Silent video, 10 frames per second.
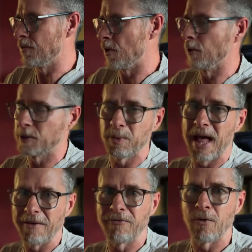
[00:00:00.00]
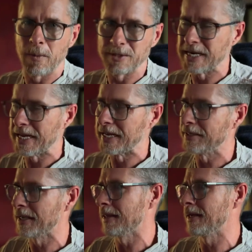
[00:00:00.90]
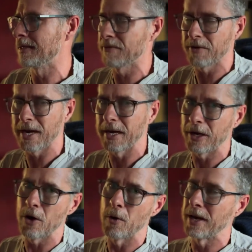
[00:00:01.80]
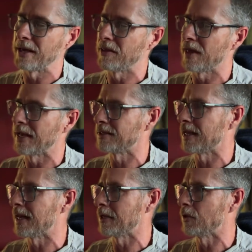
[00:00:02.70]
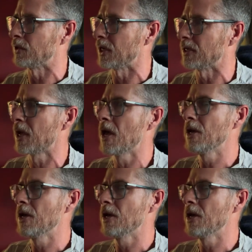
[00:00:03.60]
those platforms needs and the different kind of coding and things that it uses.